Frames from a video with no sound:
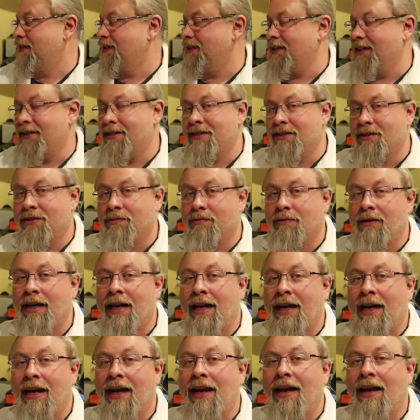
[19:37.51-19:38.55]
And this is
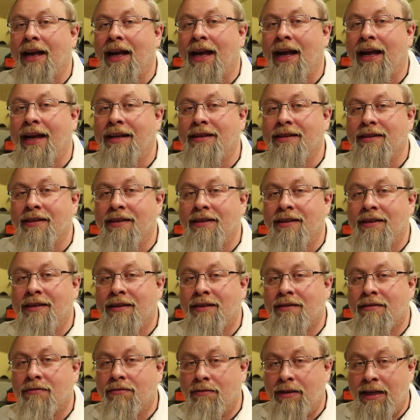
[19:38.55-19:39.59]
rated at
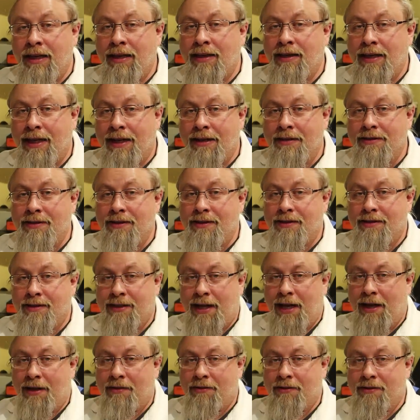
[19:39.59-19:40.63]
three thousand
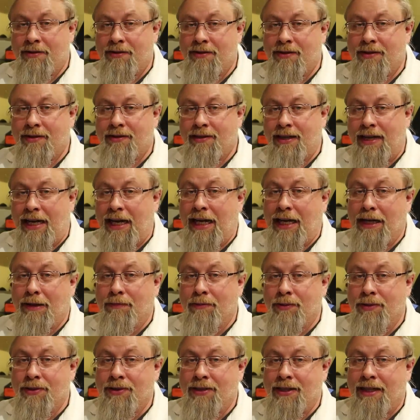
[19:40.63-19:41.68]
cycles to eighty
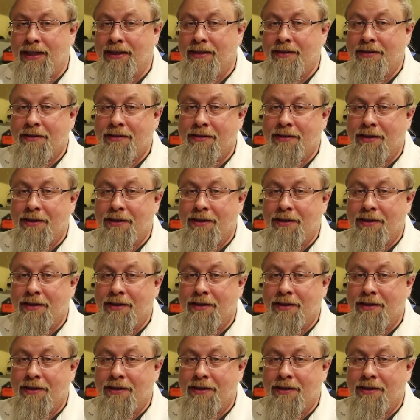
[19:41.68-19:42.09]
percent.